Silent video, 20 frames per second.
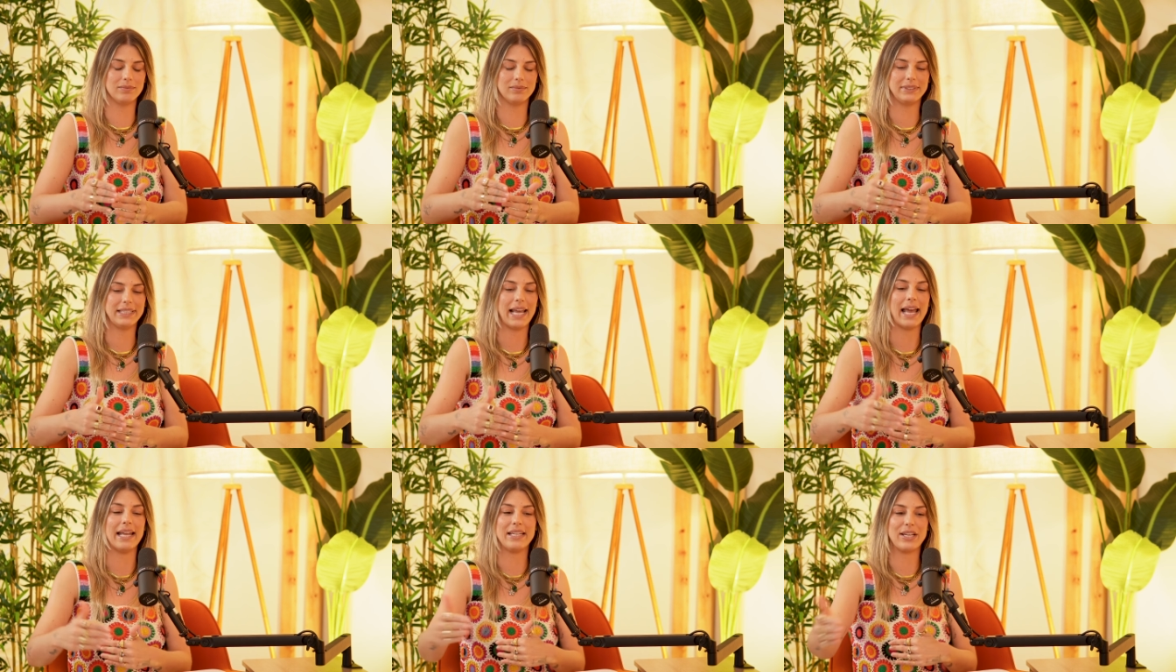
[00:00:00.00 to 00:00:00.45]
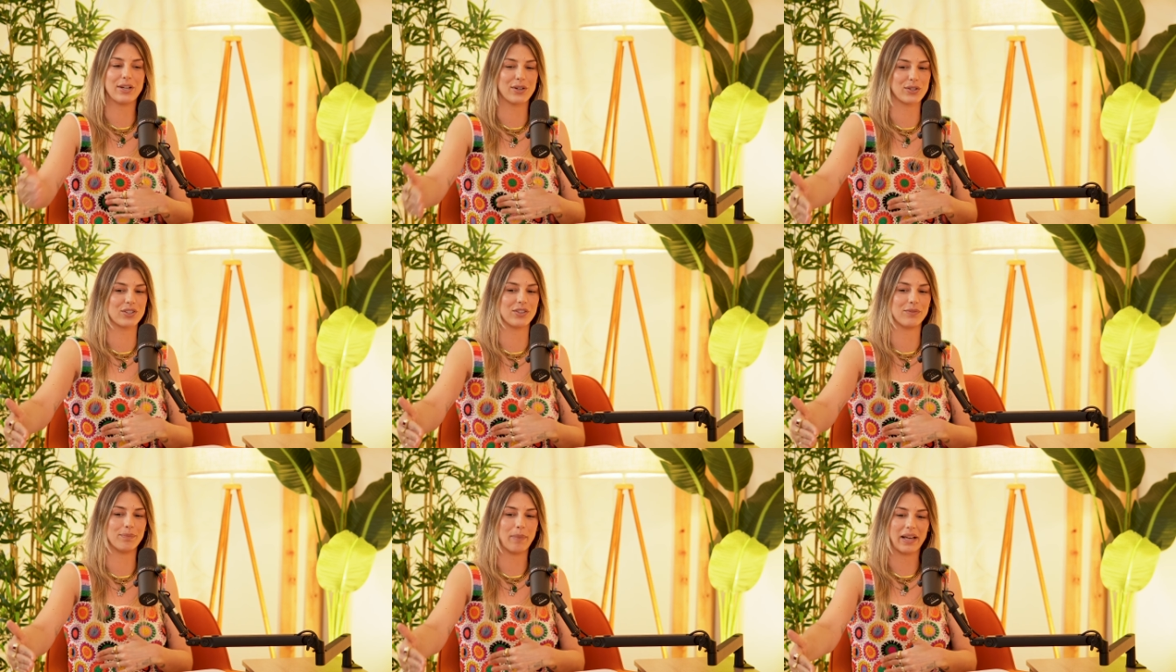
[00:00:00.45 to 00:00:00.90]
10
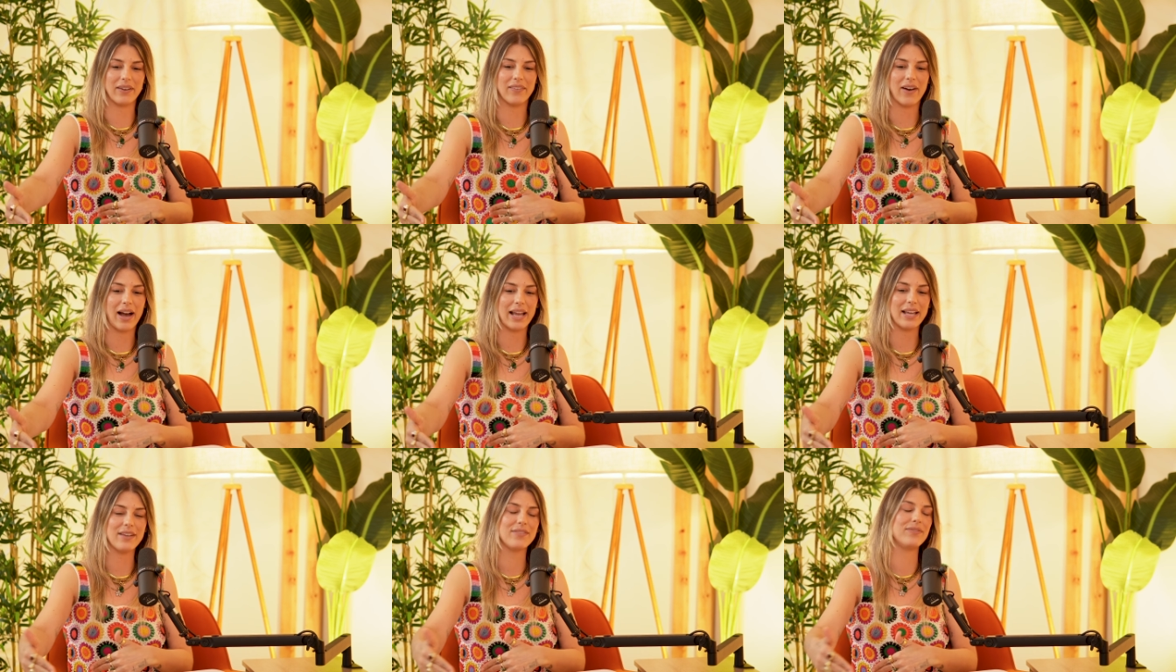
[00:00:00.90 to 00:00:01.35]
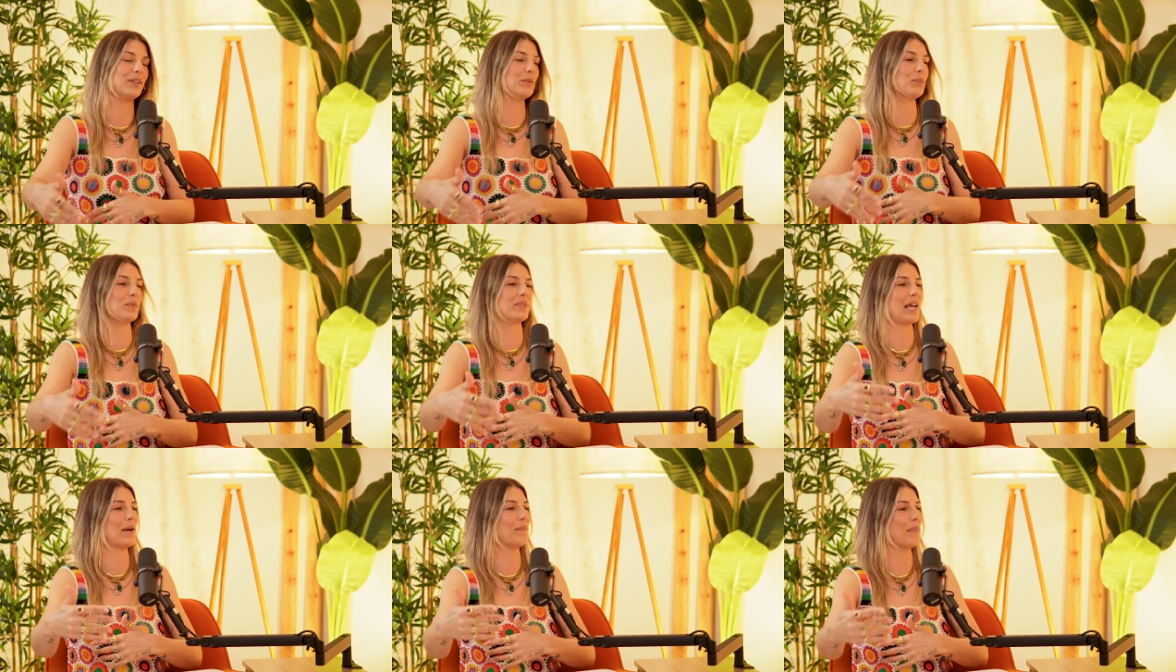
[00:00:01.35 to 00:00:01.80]
years of my life and
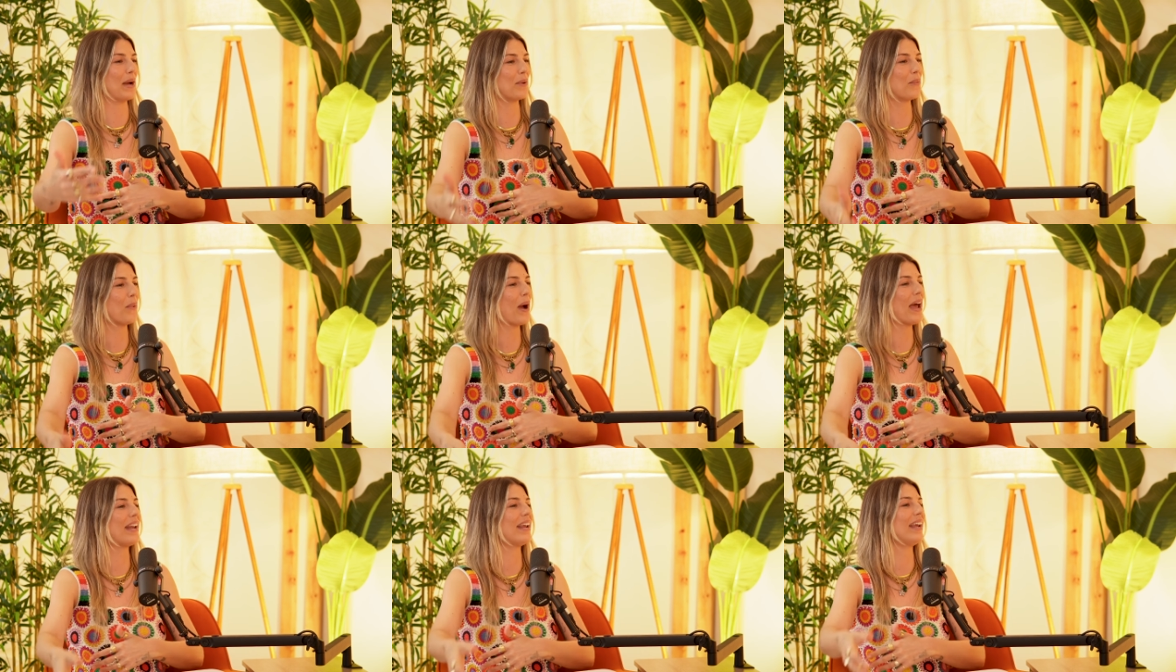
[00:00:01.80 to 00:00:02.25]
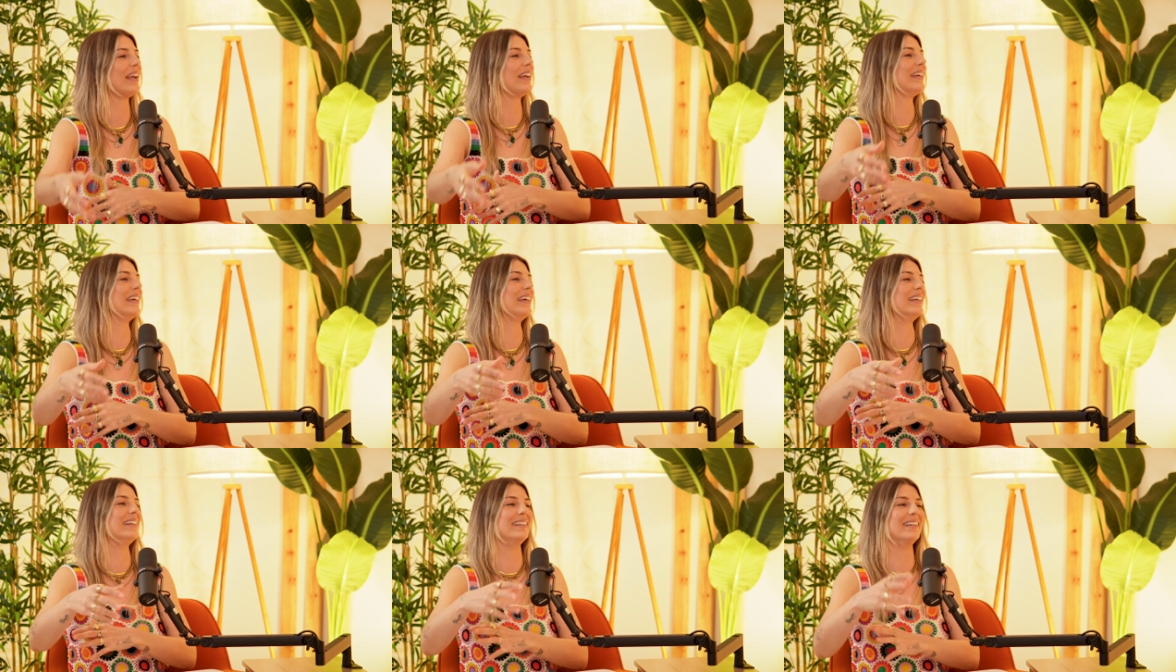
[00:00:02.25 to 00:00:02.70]
was at my
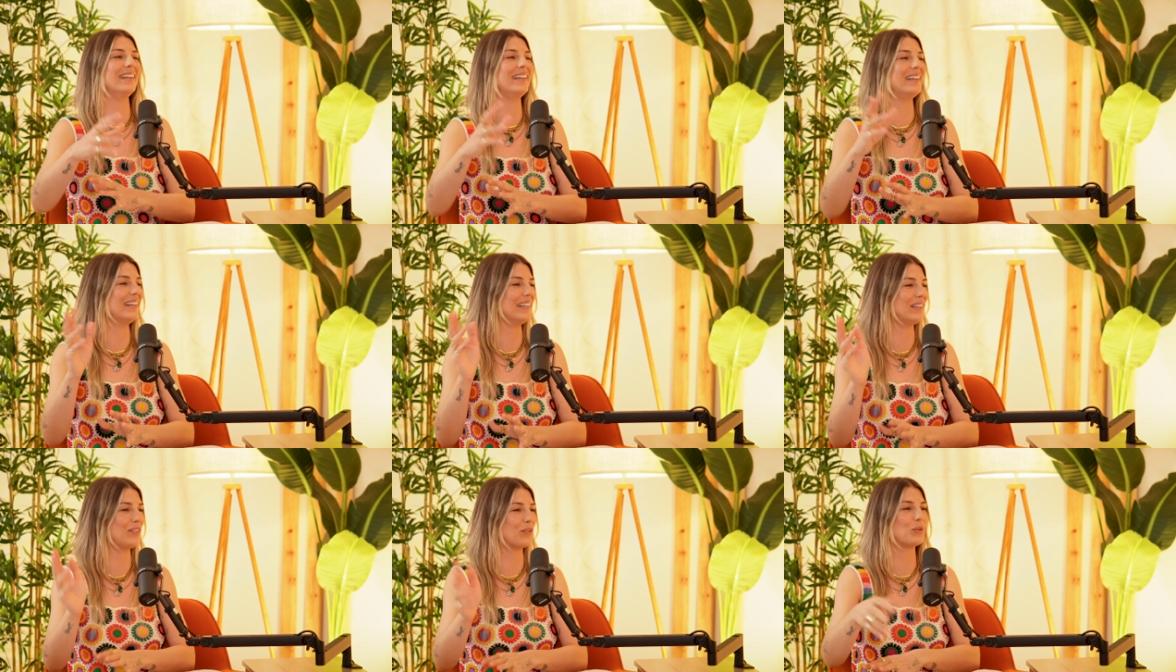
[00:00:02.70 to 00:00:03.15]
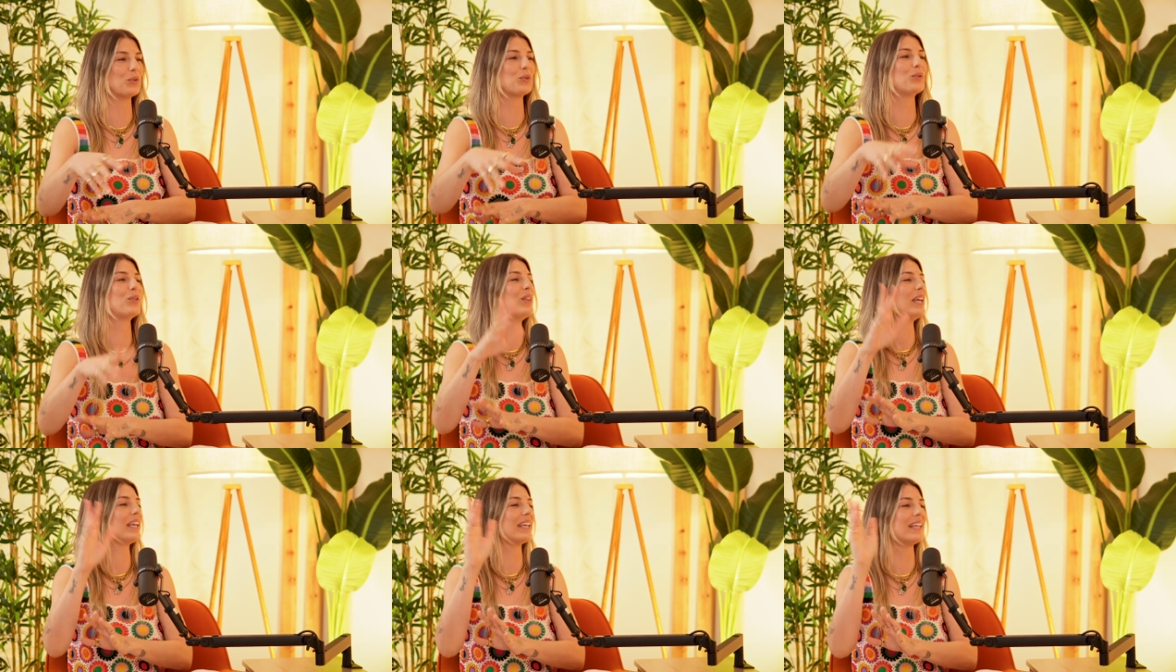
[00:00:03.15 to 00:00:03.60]
wedding and through
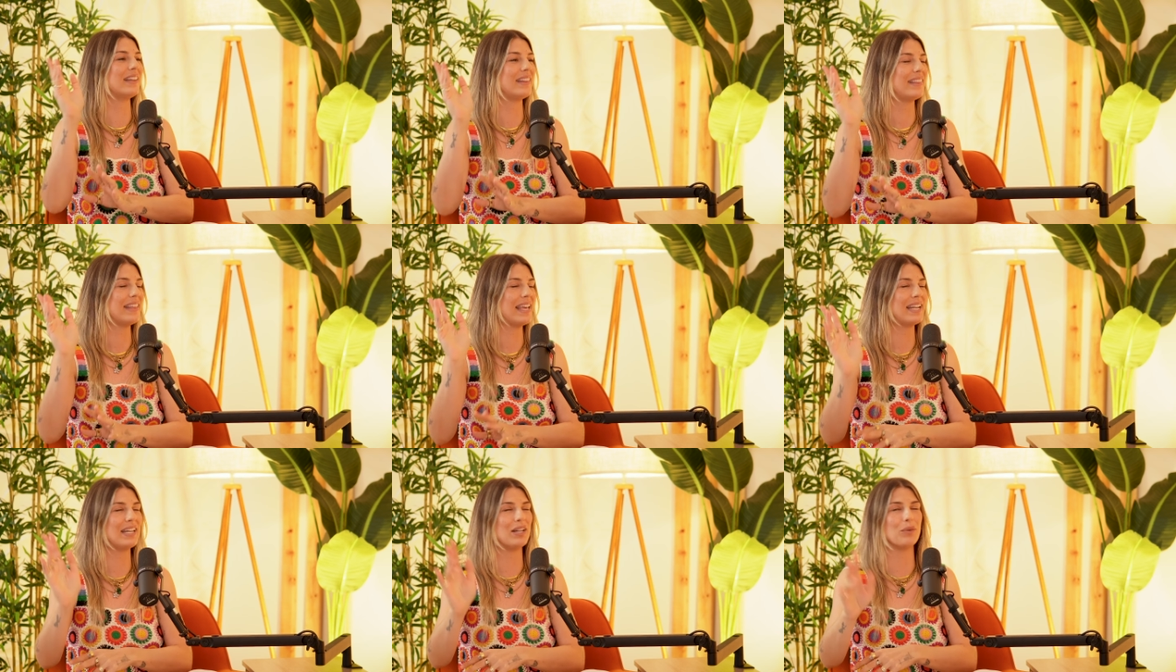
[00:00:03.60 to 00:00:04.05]
thick and thin.